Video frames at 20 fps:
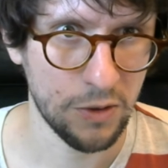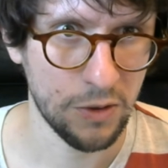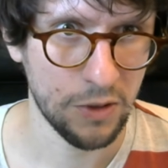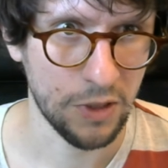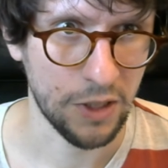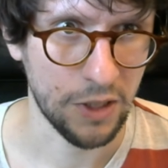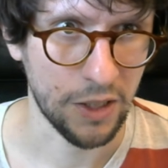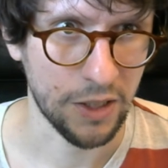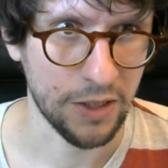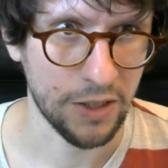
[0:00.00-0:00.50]

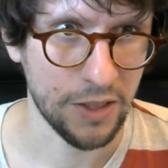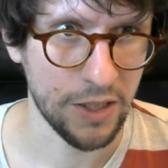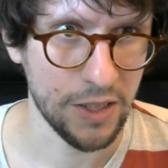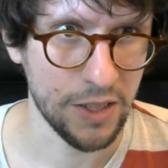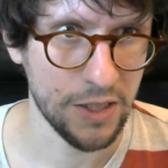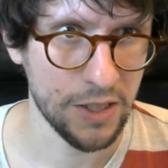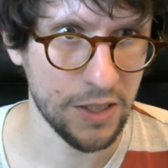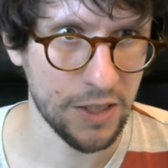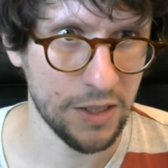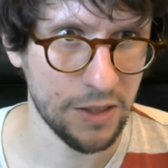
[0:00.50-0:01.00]
like
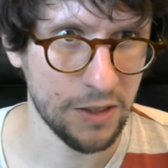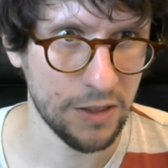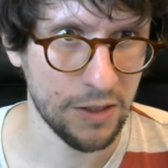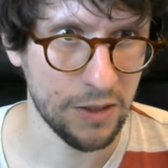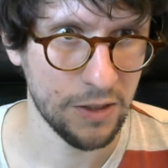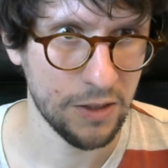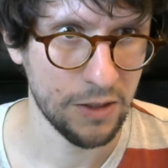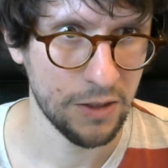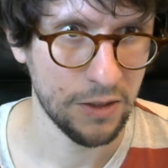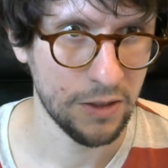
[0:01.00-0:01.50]
this,
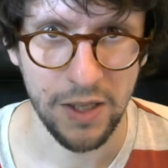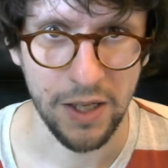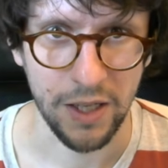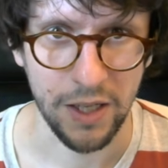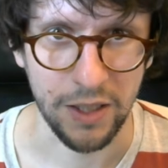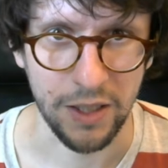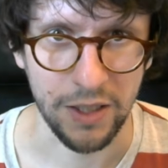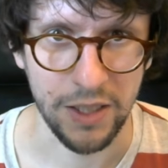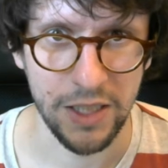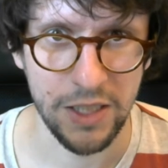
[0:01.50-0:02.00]

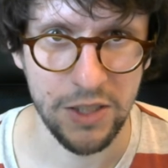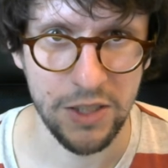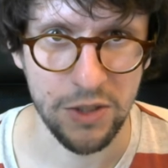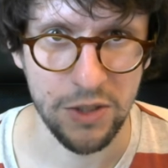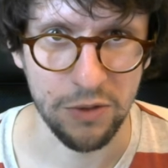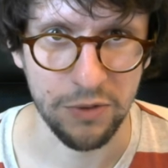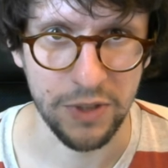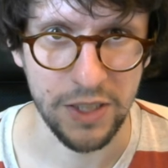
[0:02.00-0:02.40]
and each of